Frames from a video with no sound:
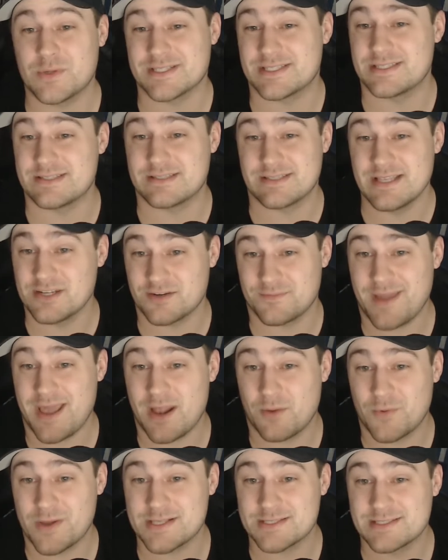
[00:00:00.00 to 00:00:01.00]

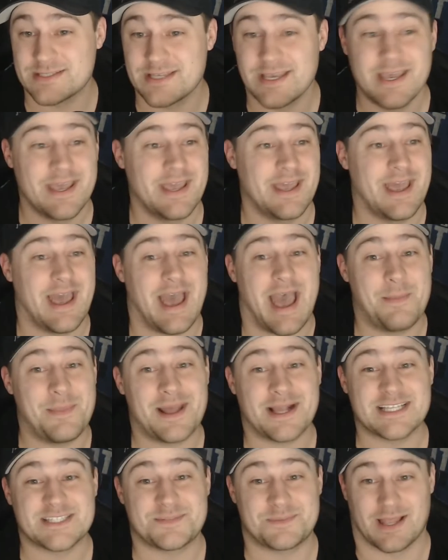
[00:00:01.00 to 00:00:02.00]
Slenderman was. I'm not
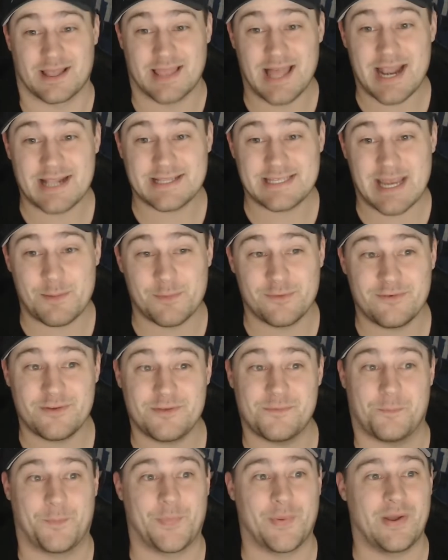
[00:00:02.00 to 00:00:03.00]
gonna spend a lot of time on
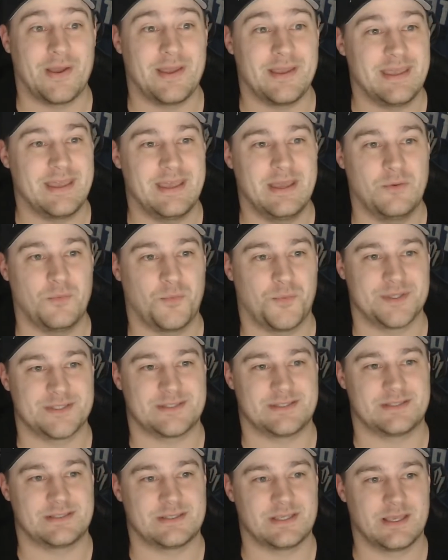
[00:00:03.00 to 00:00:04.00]
it, but it
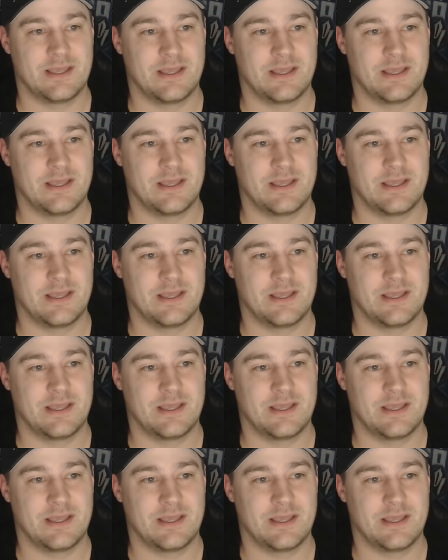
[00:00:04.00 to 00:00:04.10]
was.